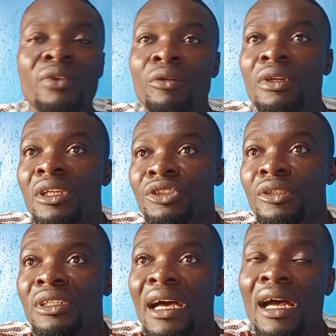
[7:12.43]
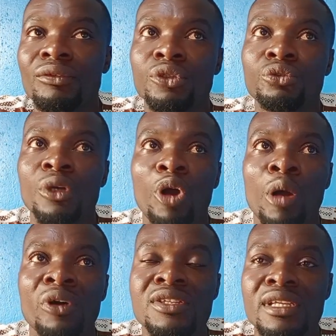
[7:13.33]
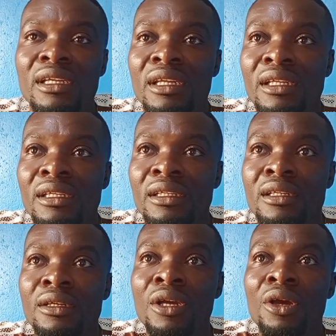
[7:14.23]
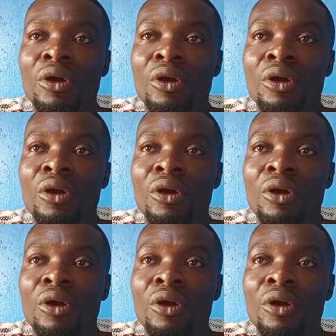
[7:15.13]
violation I have to do opposite lane,